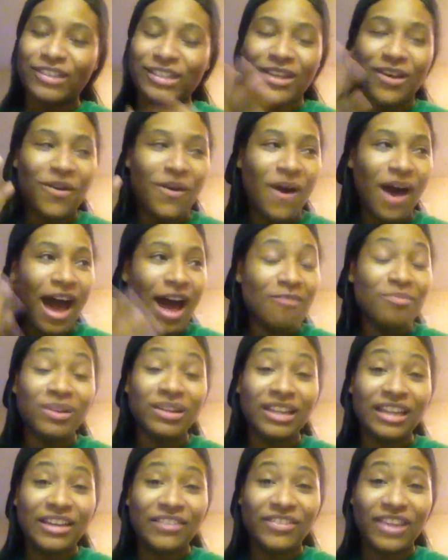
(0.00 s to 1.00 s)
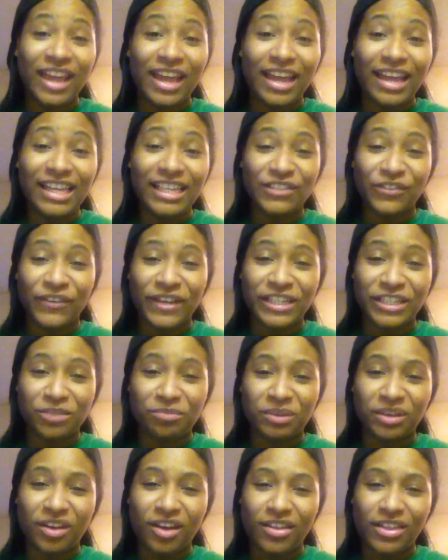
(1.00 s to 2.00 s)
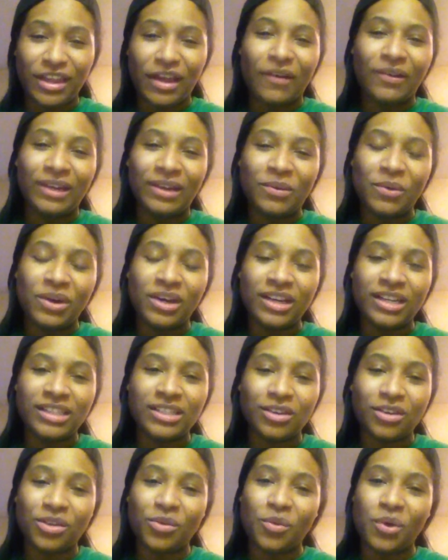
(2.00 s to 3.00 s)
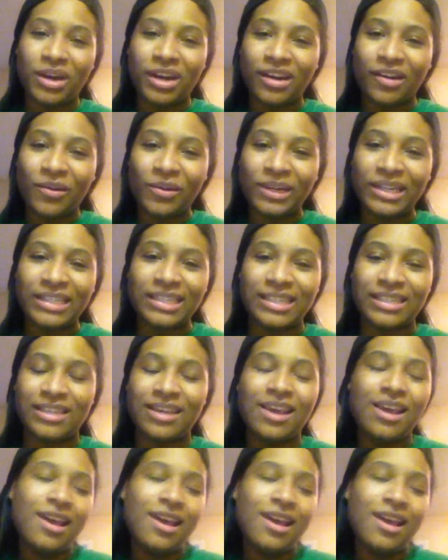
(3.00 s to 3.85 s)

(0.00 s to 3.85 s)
So I believe that his fans should be called the Only Ones, or the One and Onlys.